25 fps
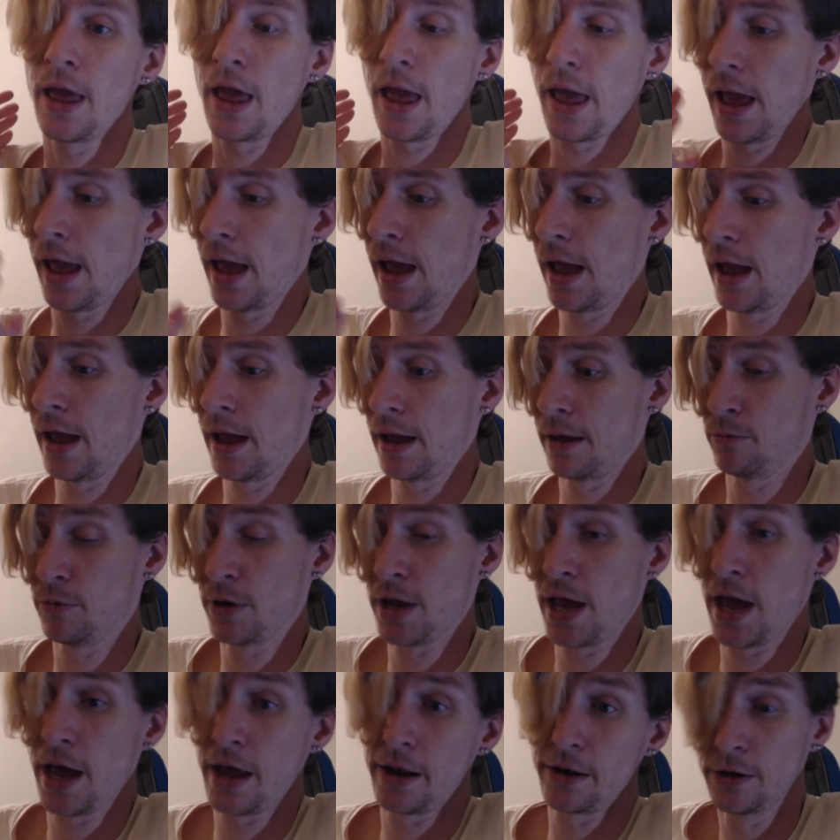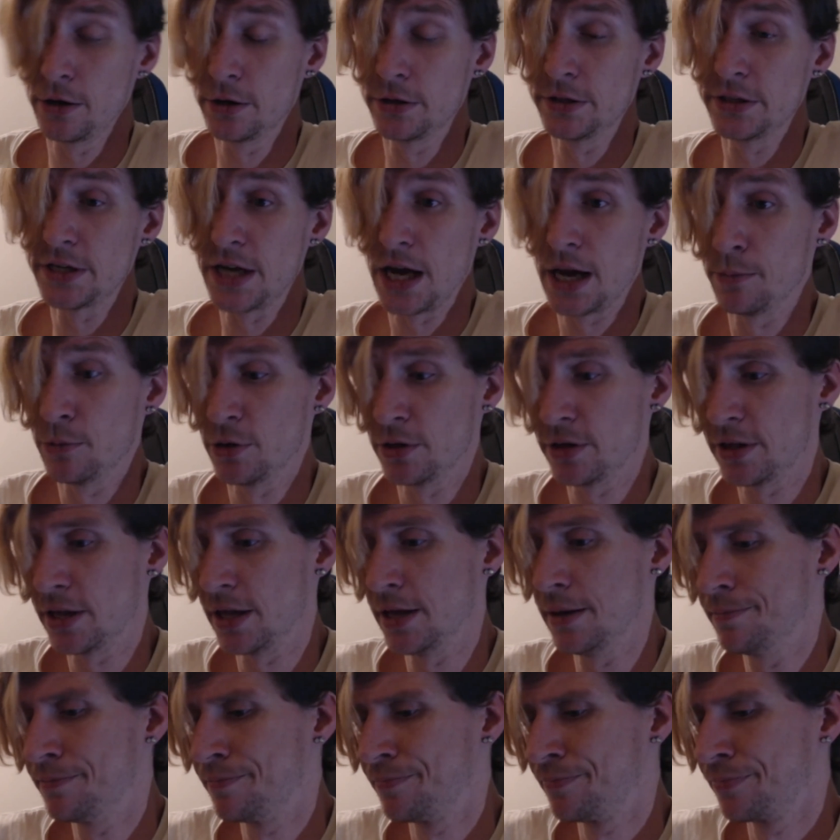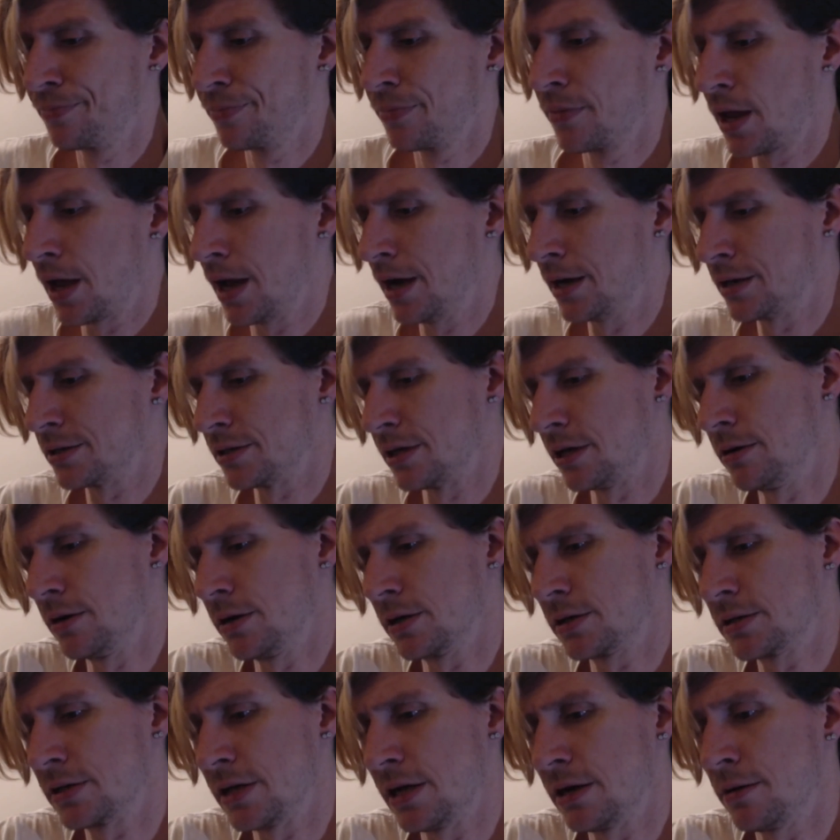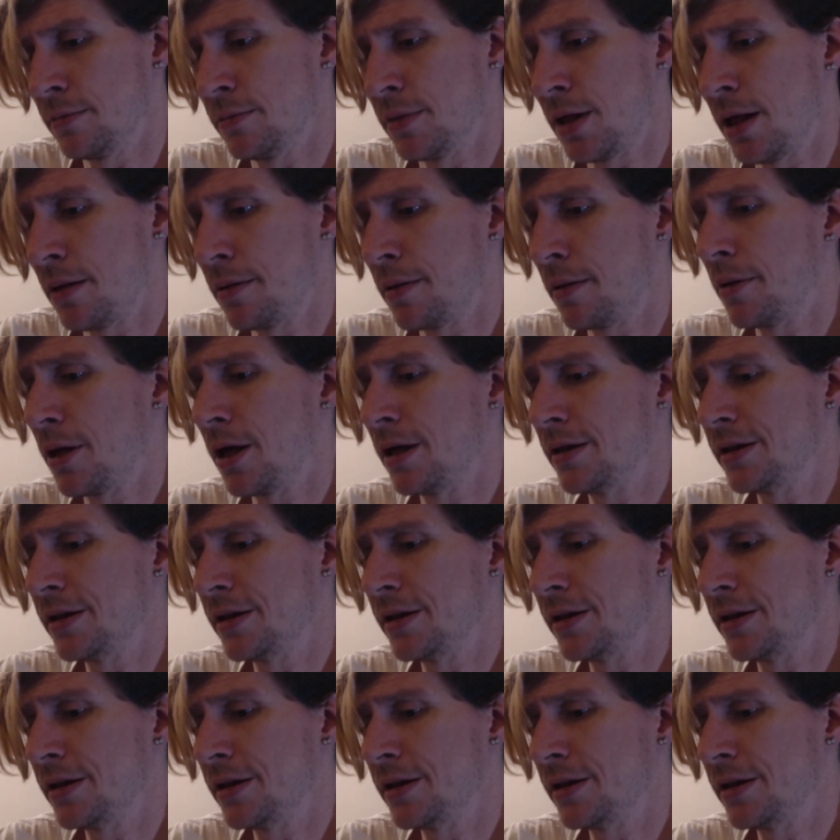and we had a good time with it, etc., etc., blah, blah, blah.